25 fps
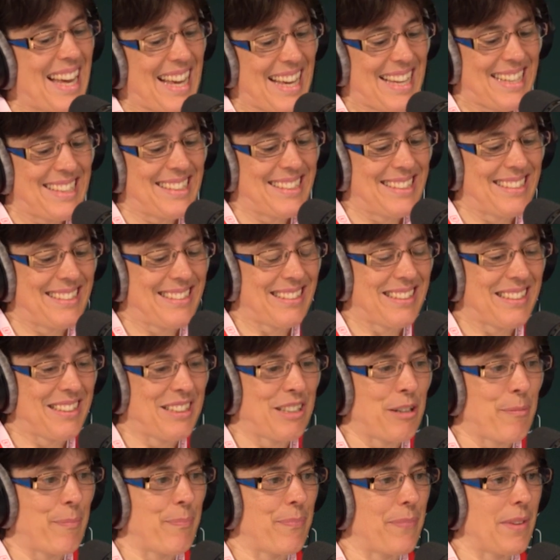
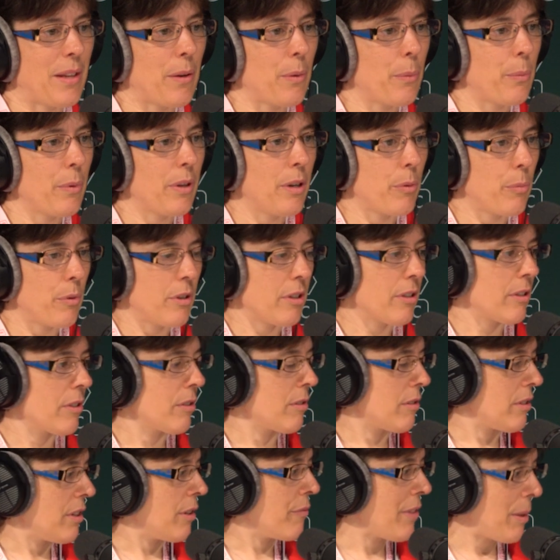And we are
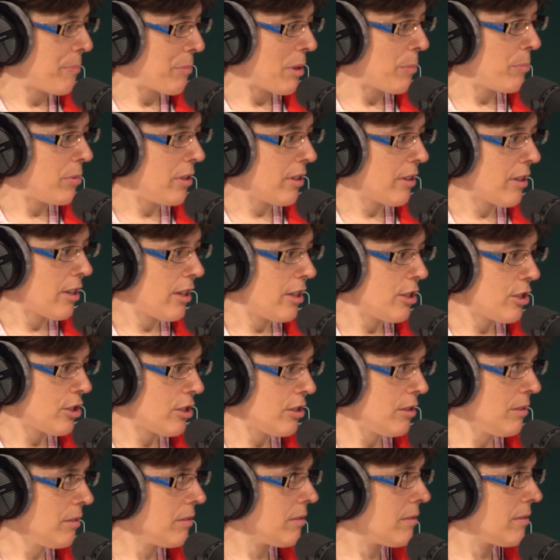working on a web
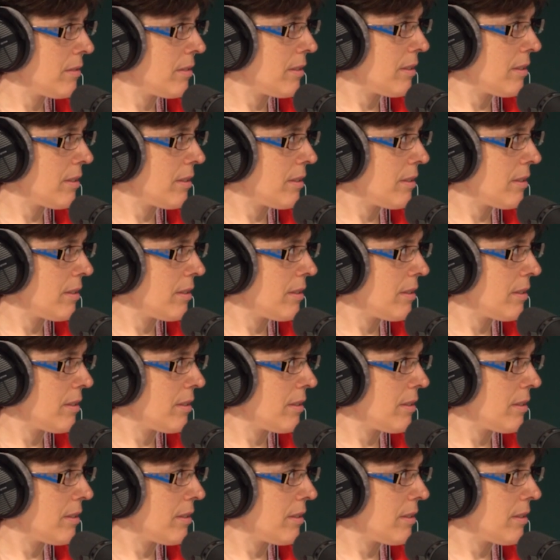application